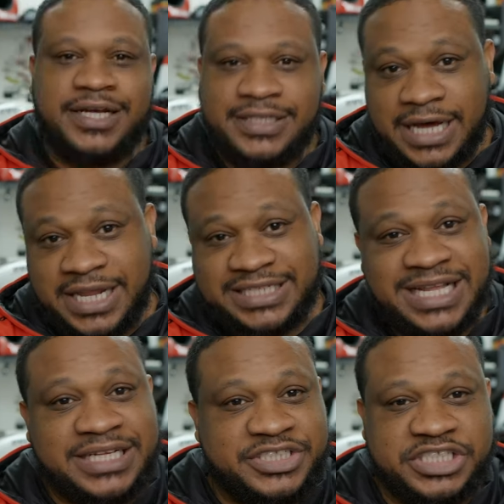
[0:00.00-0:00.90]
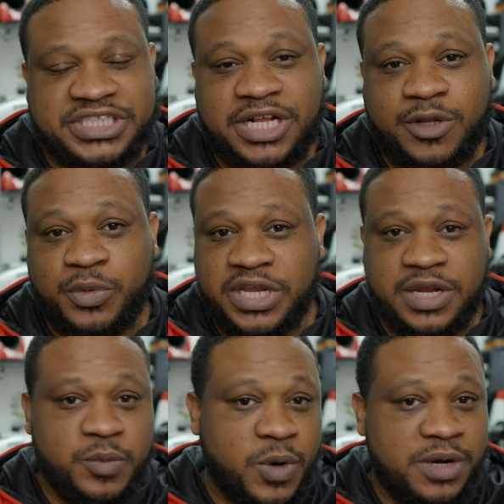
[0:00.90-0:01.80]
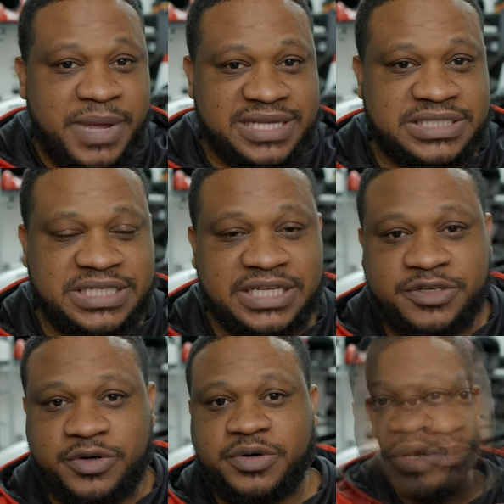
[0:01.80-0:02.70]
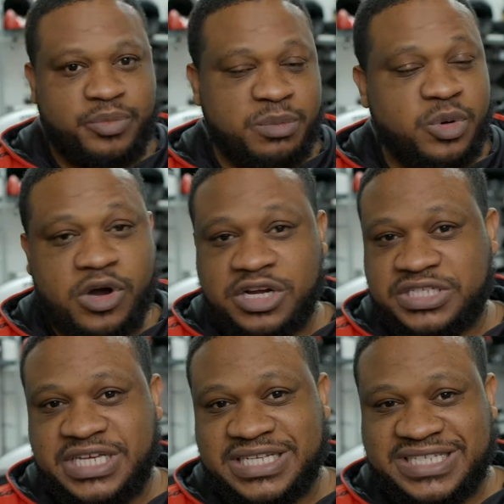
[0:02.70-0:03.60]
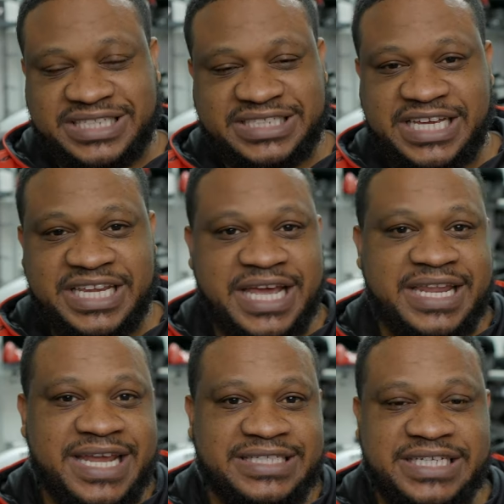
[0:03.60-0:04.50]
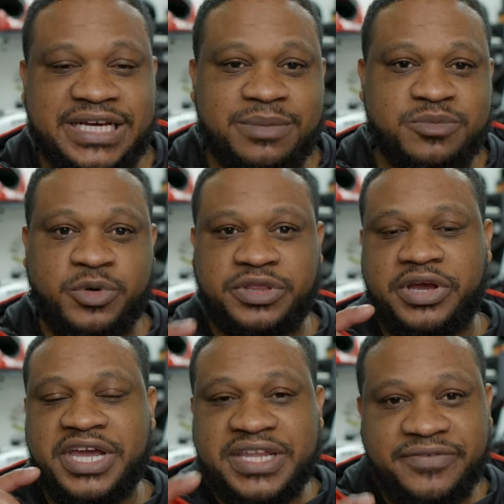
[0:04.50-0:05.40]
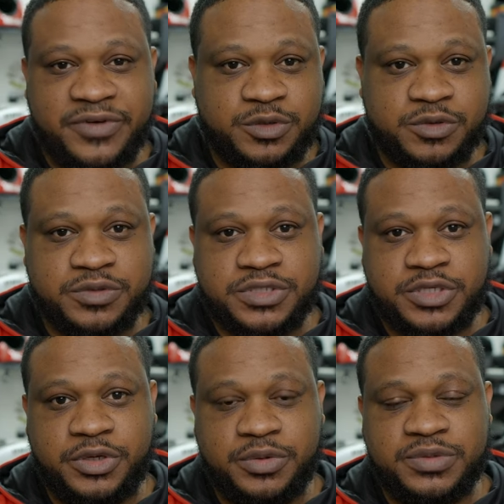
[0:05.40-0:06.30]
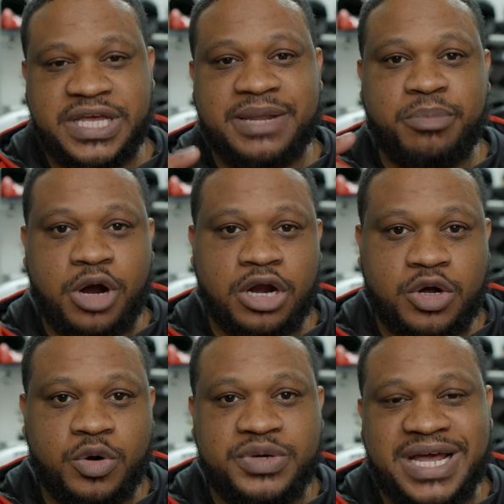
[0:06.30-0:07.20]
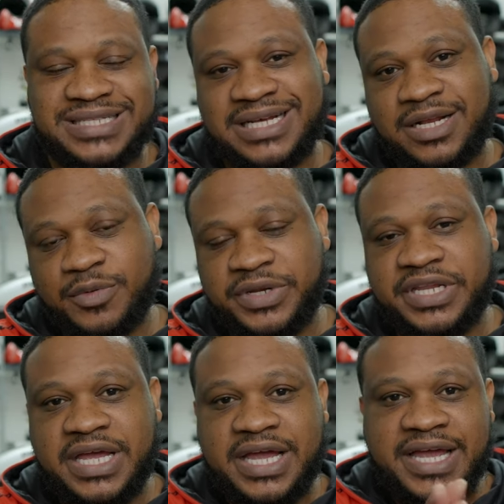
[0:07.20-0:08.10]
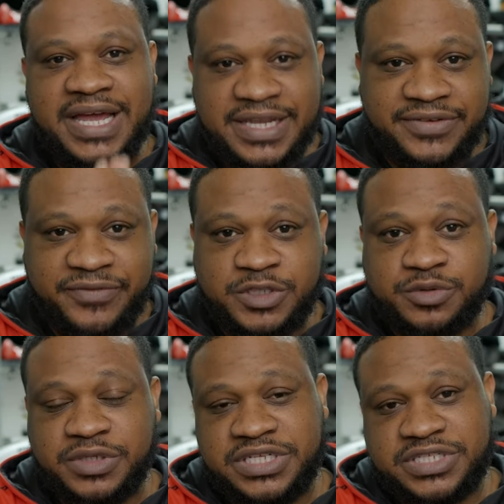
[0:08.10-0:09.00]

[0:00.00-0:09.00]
Now, that's not just included in one master cylinder. Brembo RCS16 and 19 comes with their individual SKUs and barcode that's included individually.